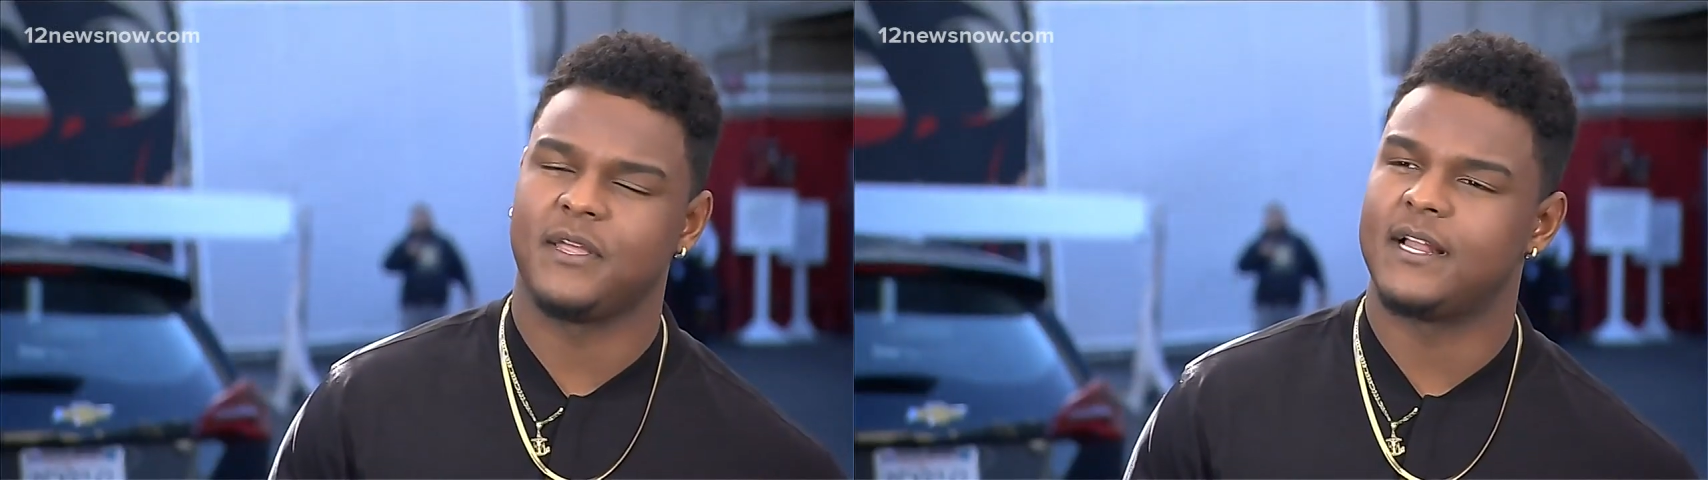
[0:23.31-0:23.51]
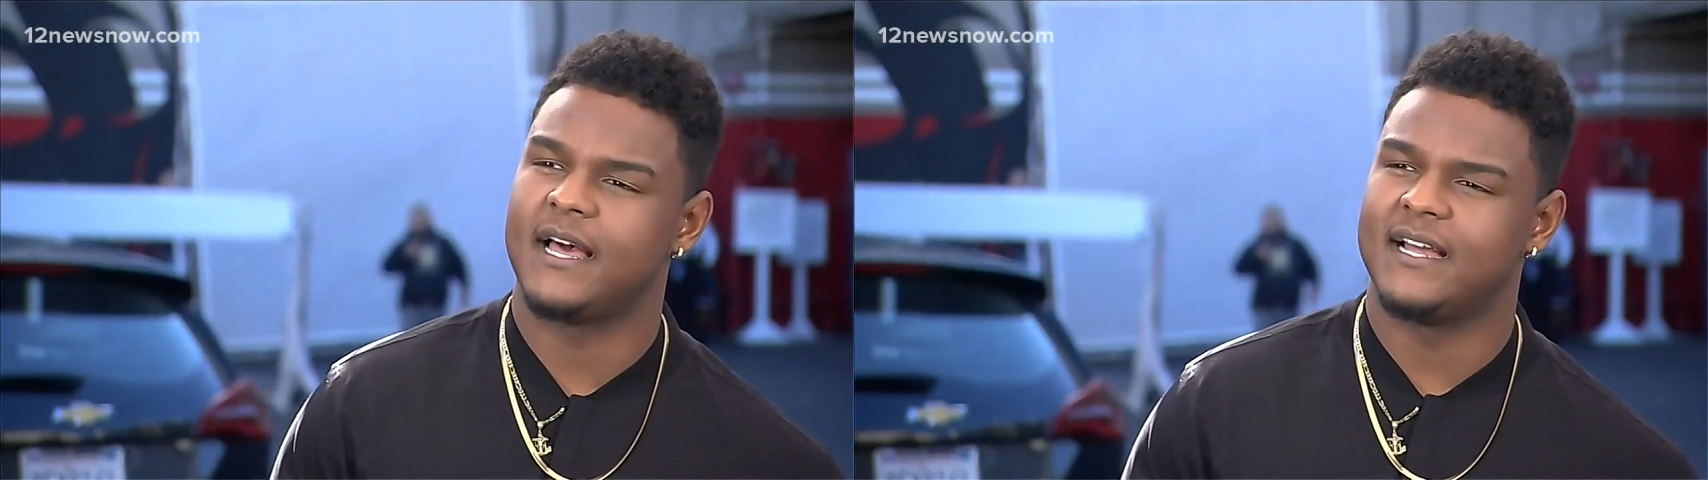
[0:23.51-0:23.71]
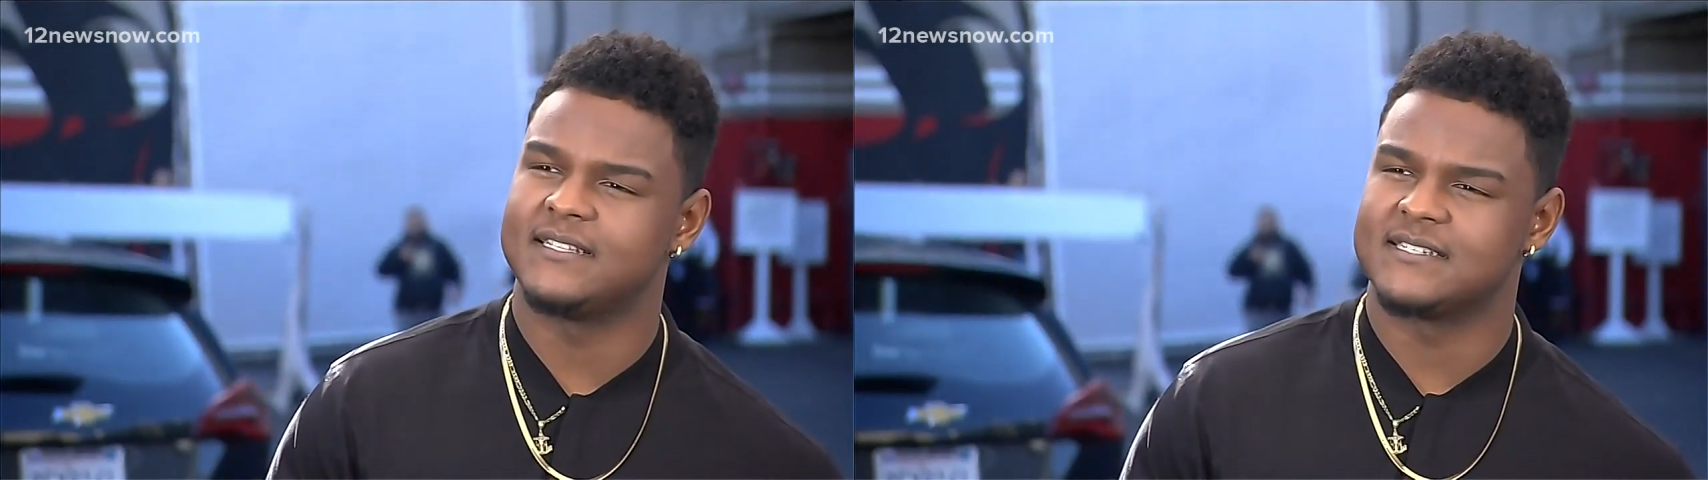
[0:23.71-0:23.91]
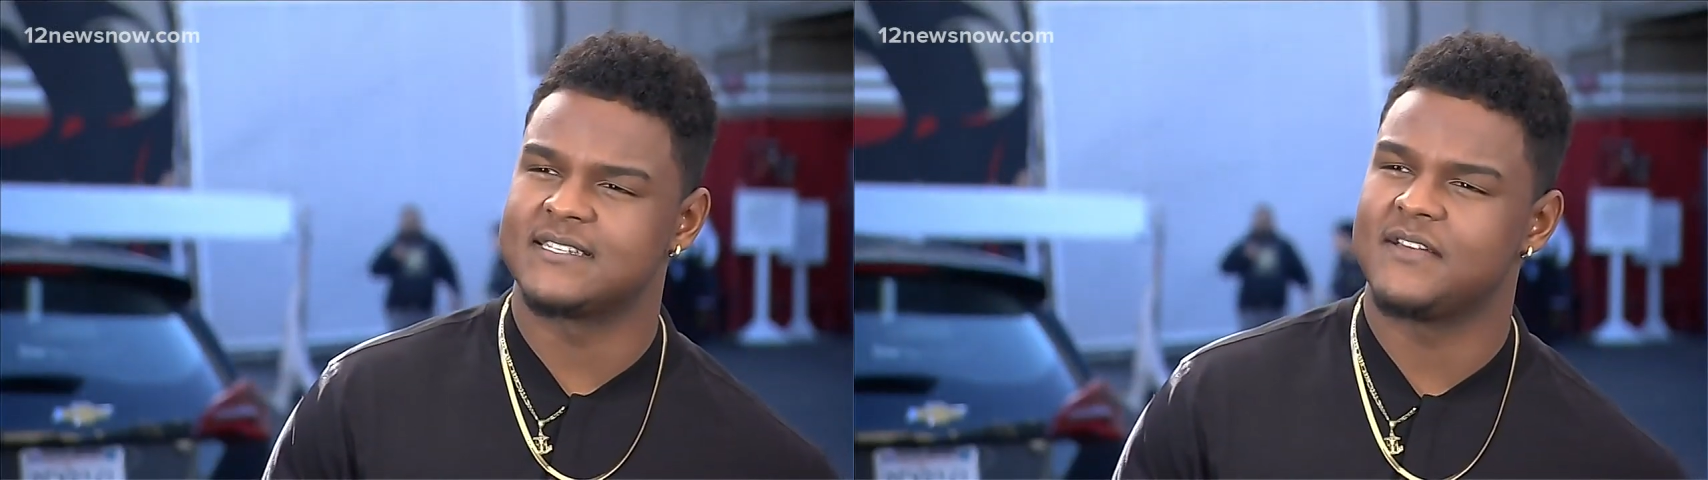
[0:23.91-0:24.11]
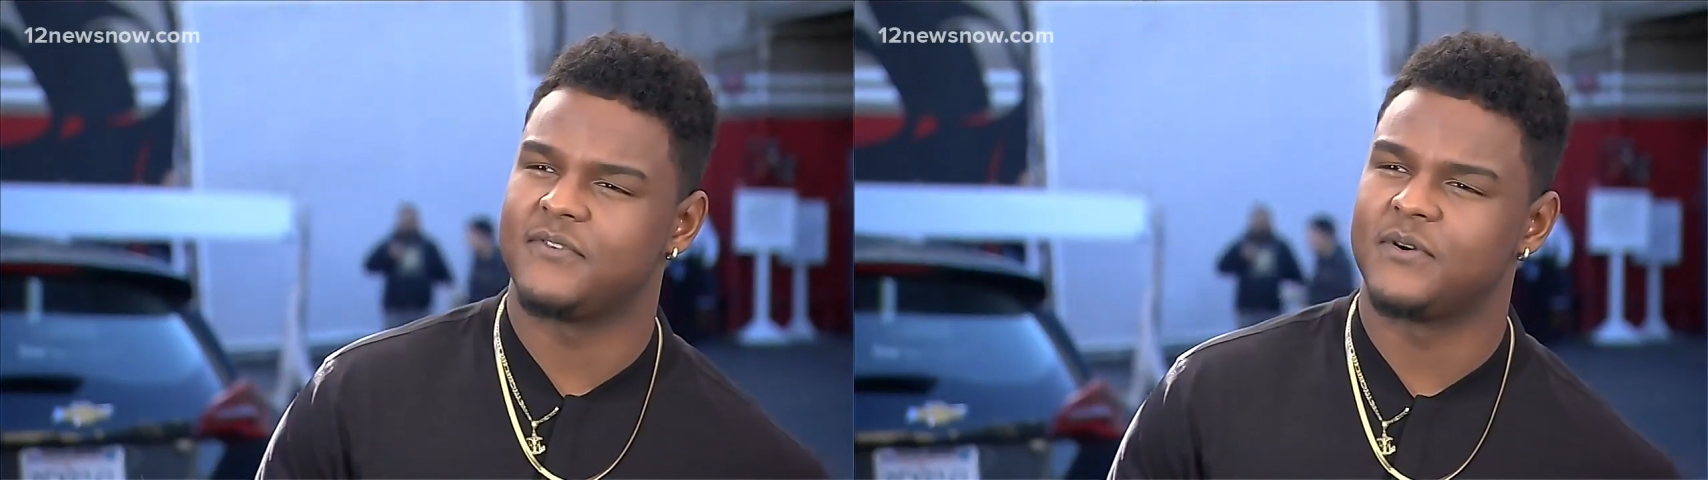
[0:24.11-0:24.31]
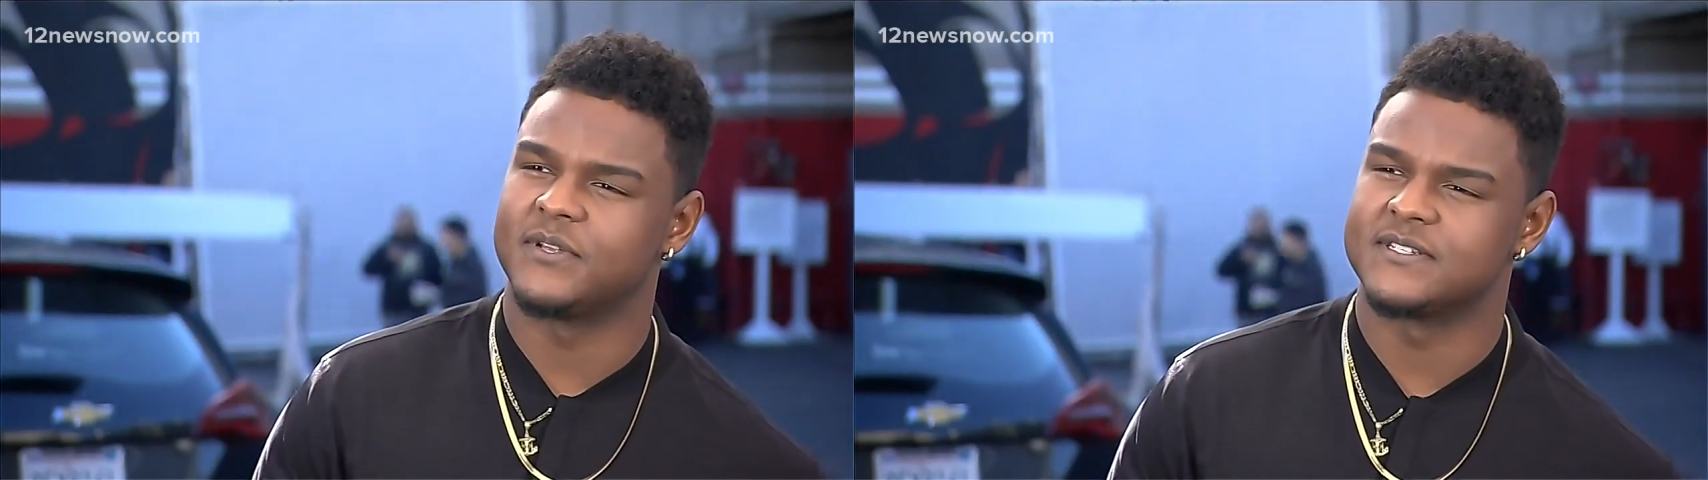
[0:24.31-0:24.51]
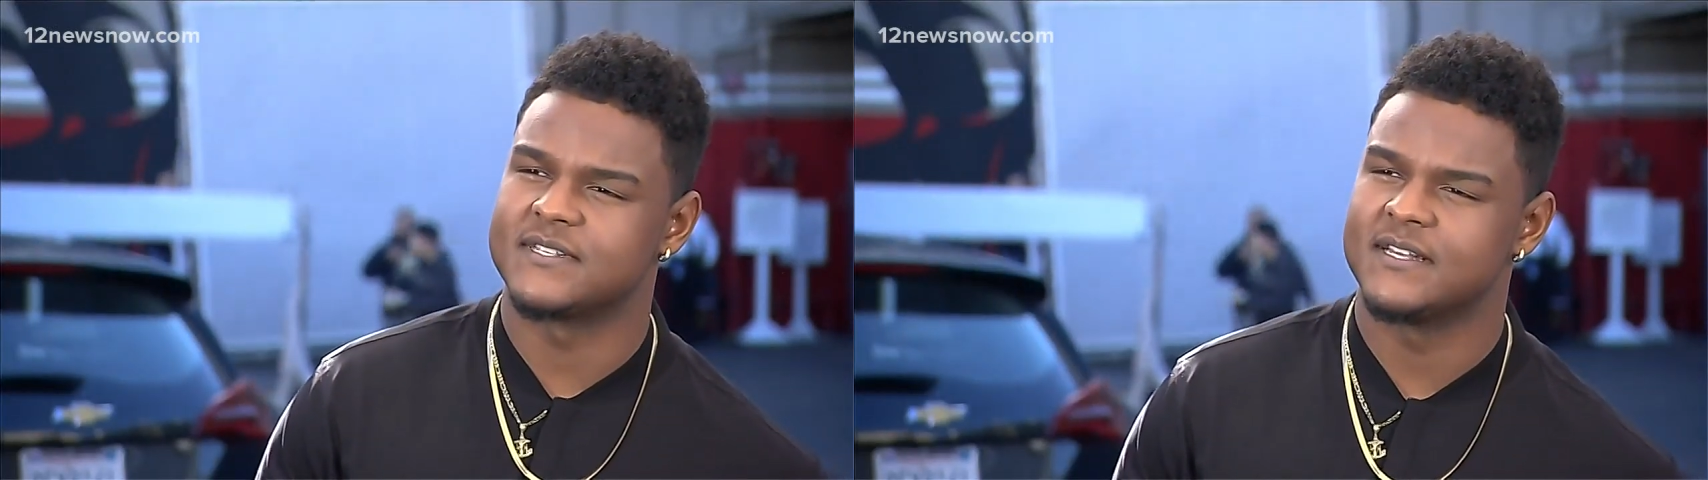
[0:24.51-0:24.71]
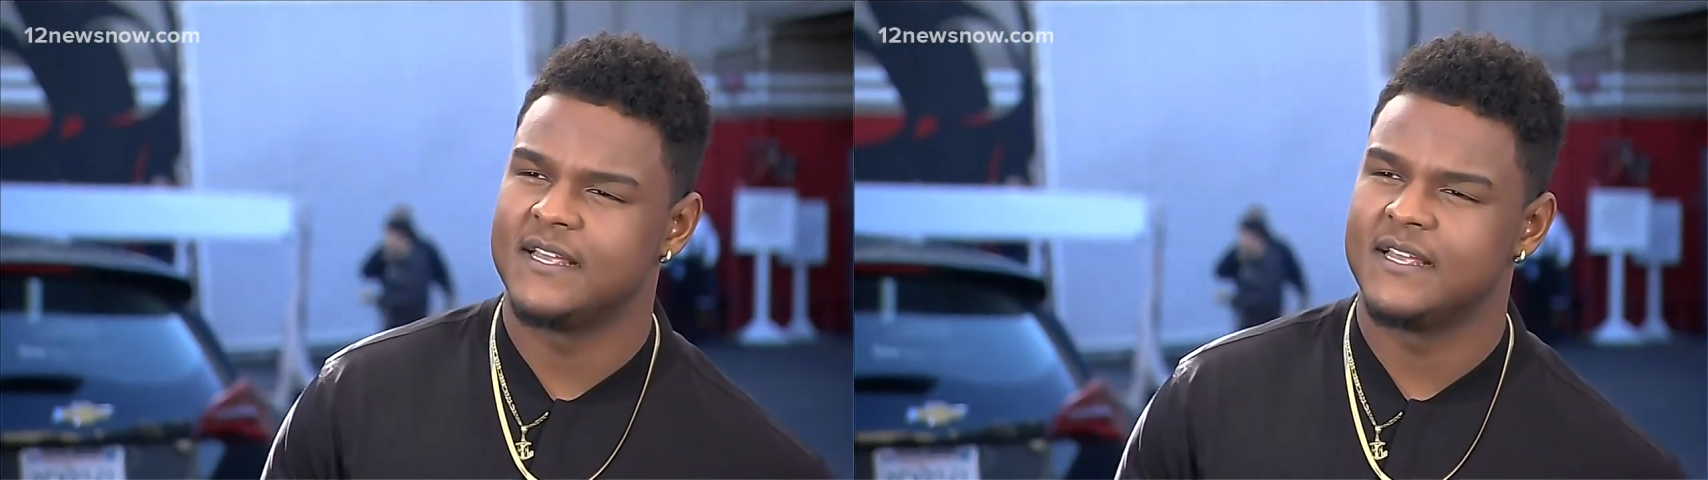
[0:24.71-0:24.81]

a lot to stay focused.